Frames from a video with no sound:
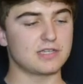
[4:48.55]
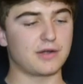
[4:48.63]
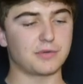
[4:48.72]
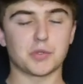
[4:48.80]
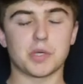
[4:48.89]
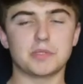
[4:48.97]
I don't
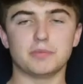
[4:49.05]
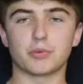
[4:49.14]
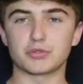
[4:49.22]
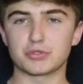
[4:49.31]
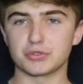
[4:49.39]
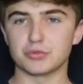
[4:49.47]
know why people are
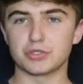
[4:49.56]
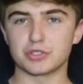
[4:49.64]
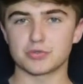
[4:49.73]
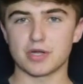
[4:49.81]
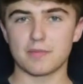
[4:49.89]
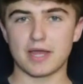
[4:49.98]
still doing
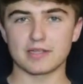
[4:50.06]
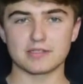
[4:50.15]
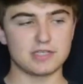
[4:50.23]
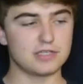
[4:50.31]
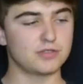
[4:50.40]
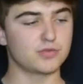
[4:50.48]
straight
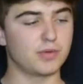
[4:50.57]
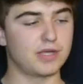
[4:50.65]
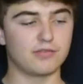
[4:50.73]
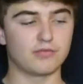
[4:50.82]
magazines when